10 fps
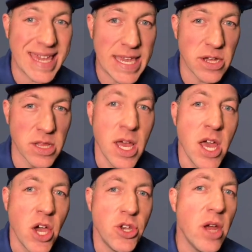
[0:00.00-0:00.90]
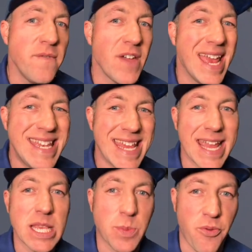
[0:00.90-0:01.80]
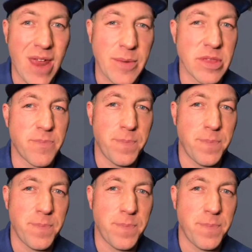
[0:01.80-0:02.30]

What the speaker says: Eagle, known for hitting its prey with